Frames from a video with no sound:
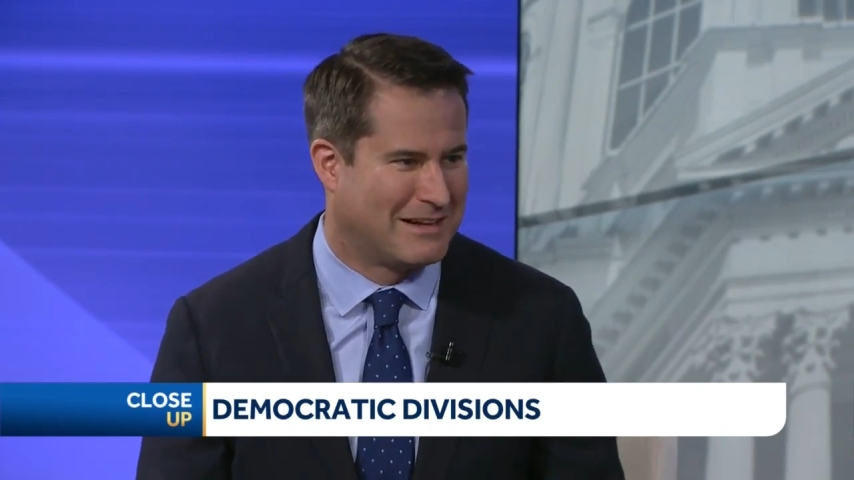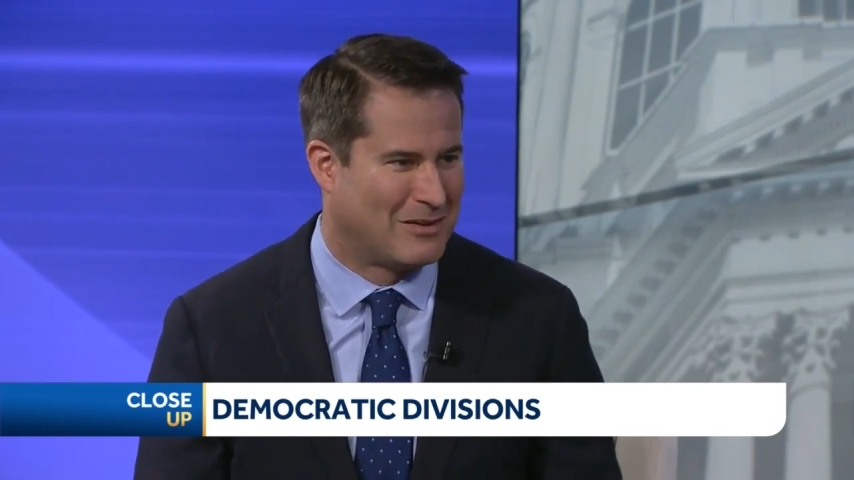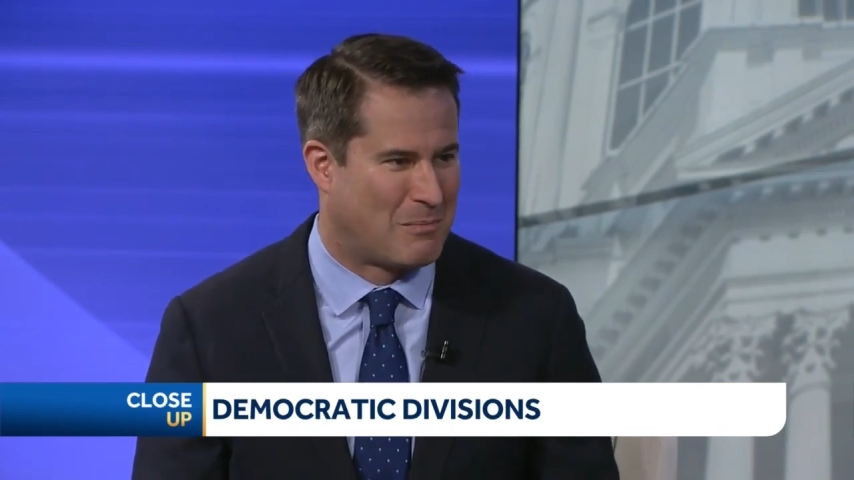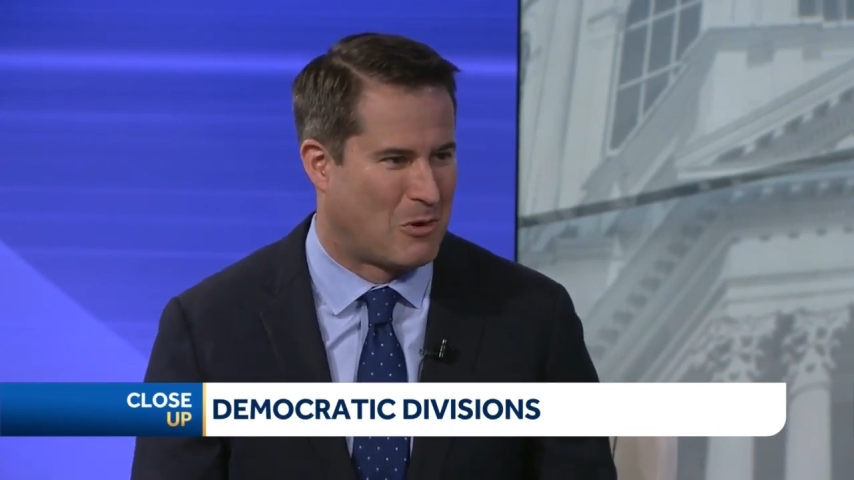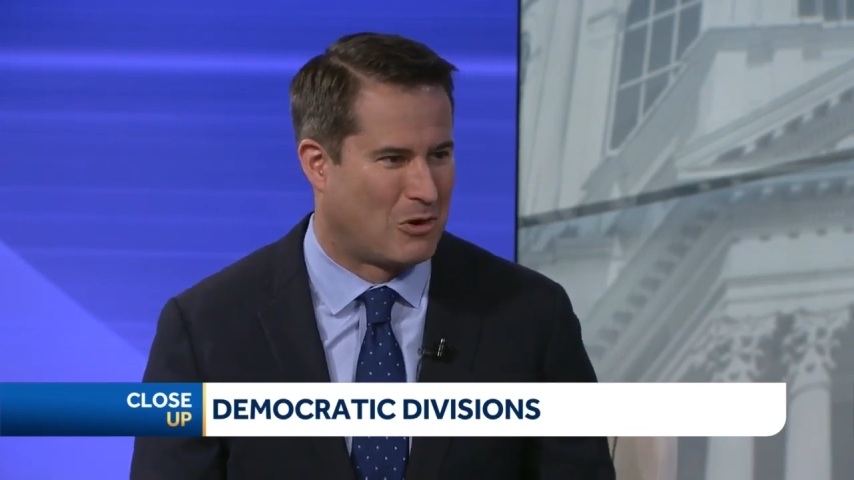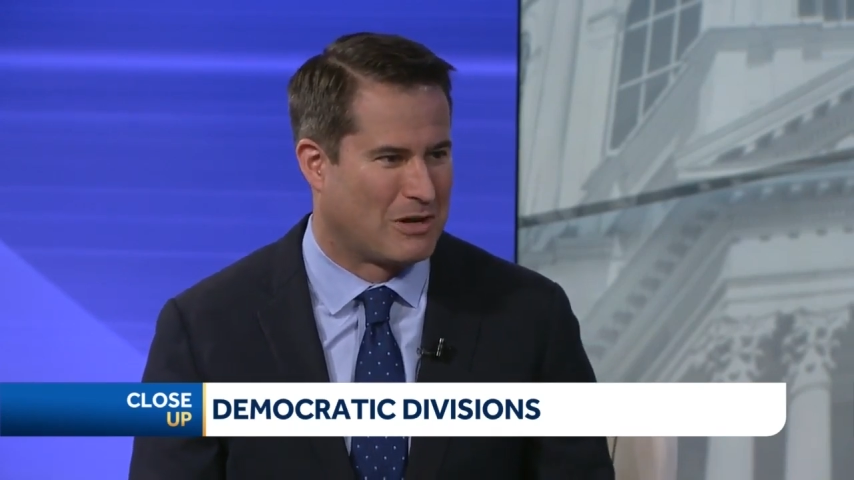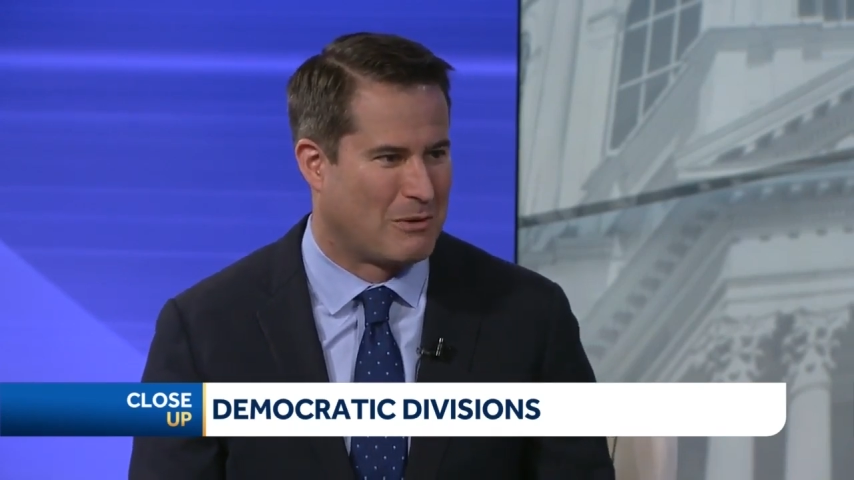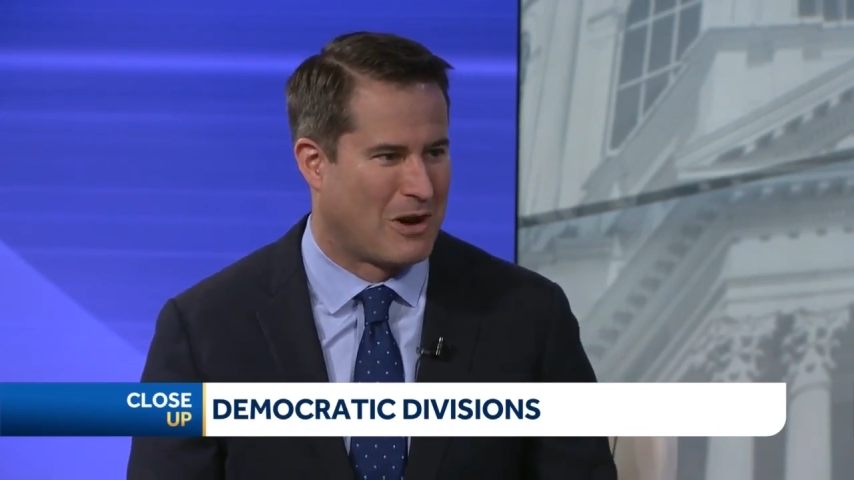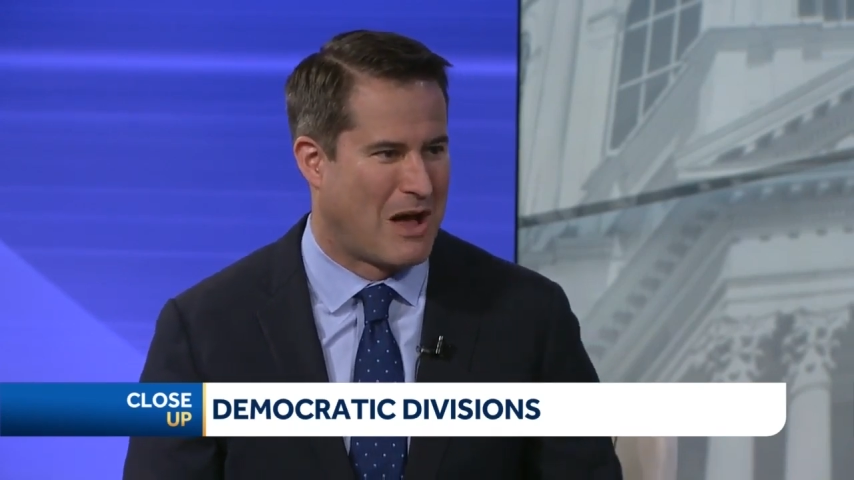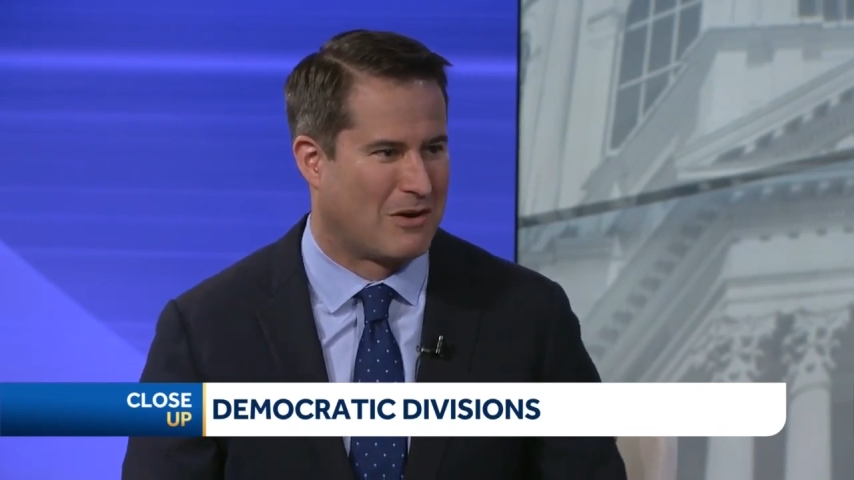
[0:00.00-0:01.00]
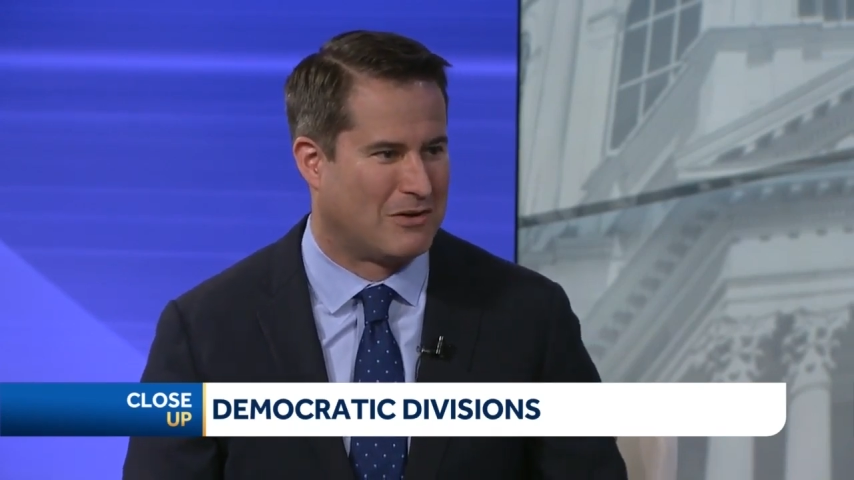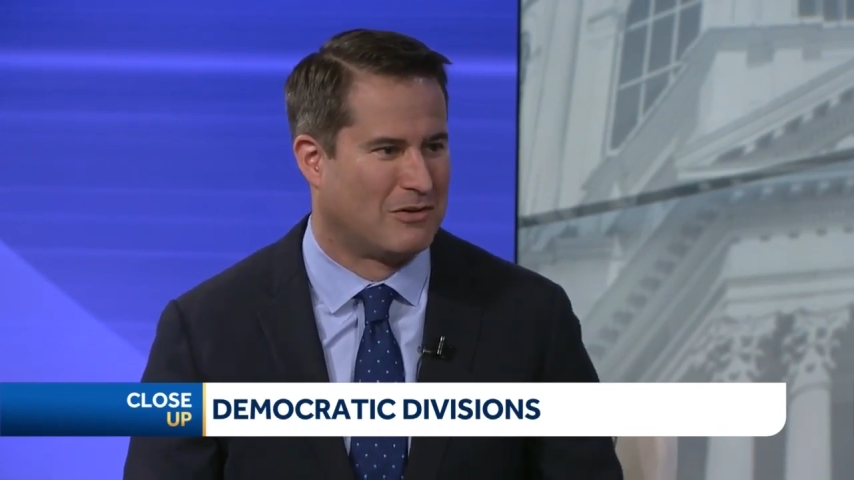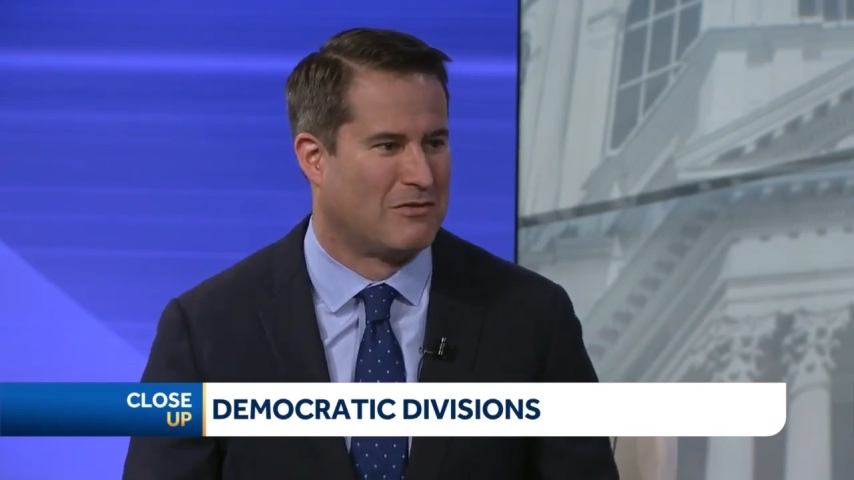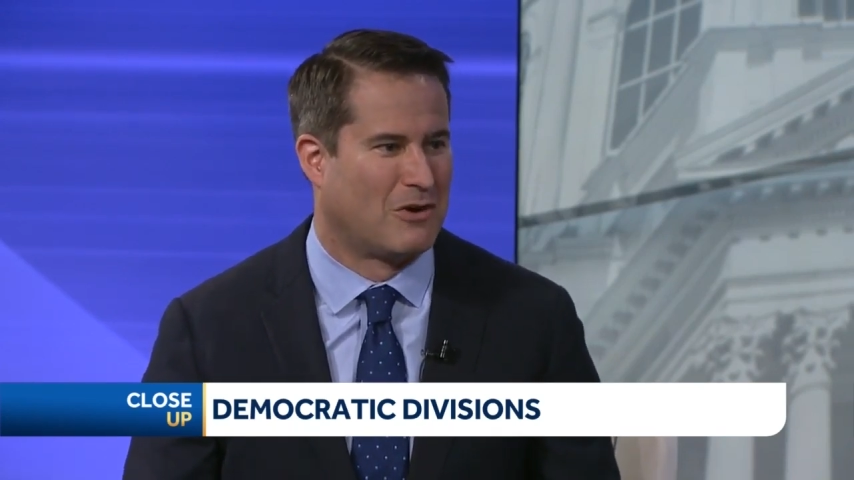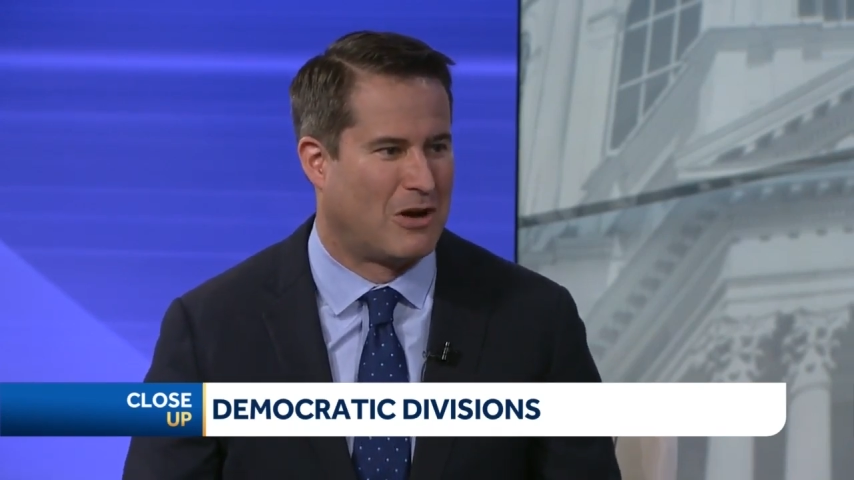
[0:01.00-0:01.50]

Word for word: in the party about how to deliver